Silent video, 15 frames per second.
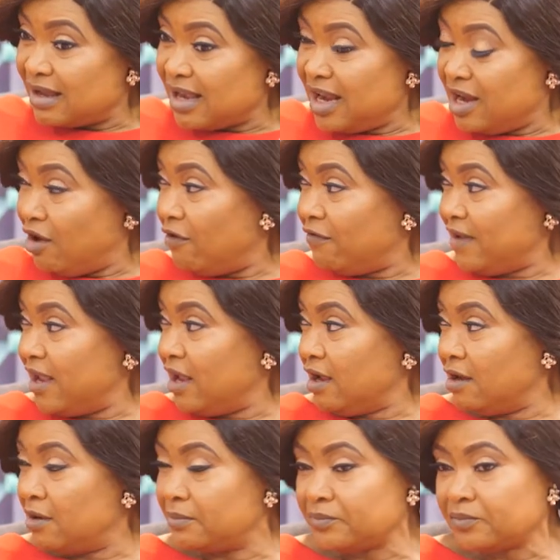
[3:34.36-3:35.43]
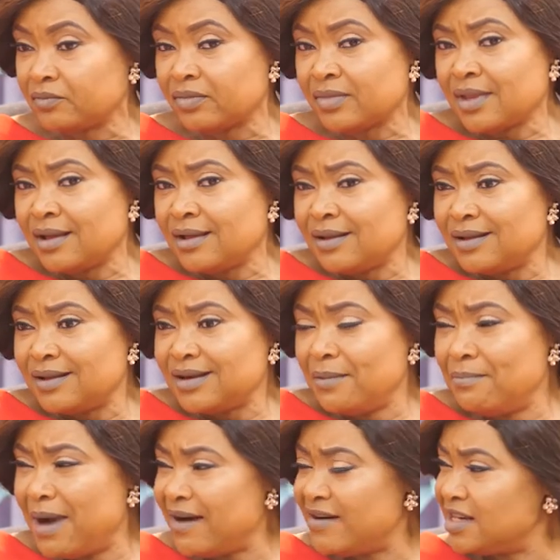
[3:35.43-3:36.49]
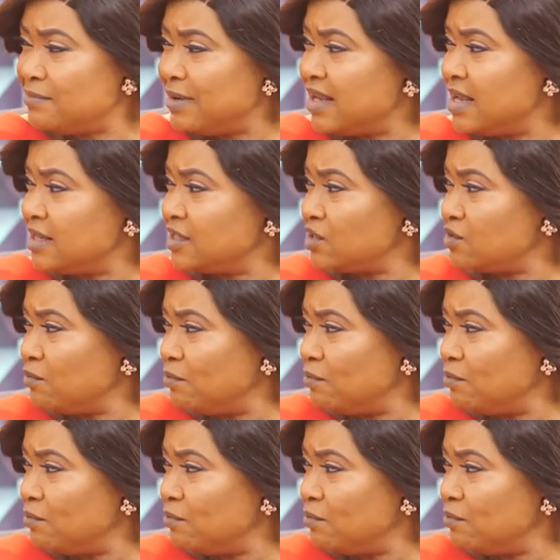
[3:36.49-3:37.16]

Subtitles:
enough income, the marriage begins to